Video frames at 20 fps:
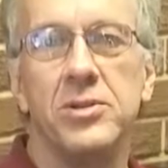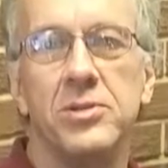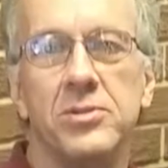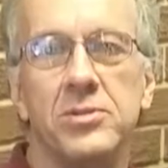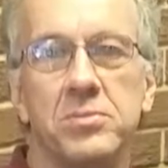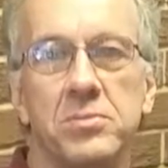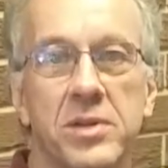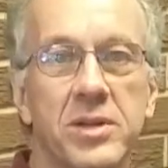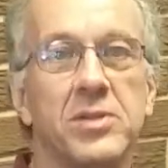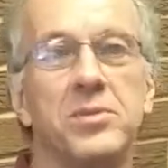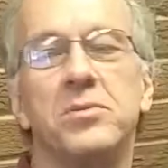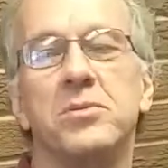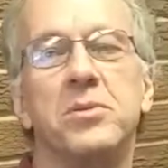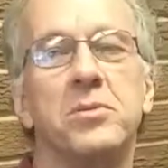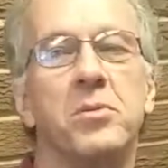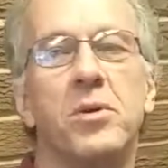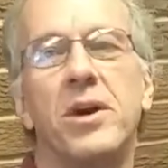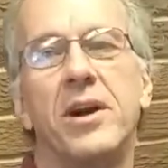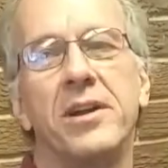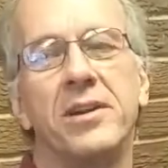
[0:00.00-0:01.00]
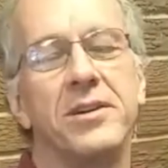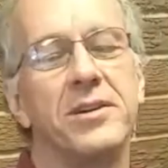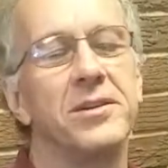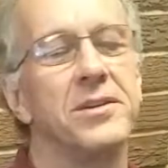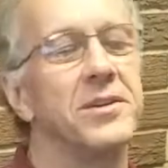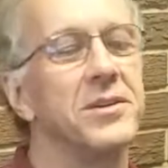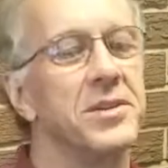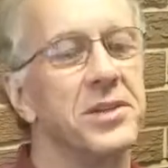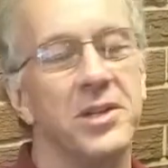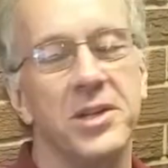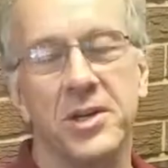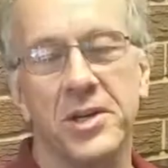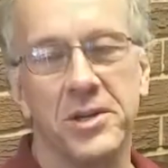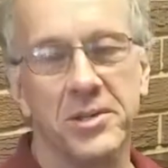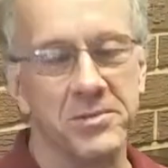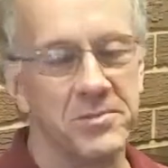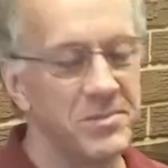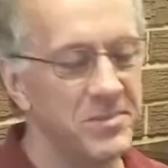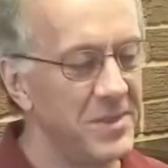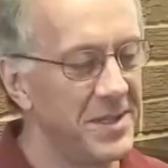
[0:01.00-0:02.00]
use mineral water,
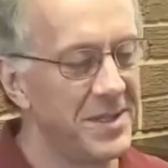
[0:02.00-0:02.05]
or,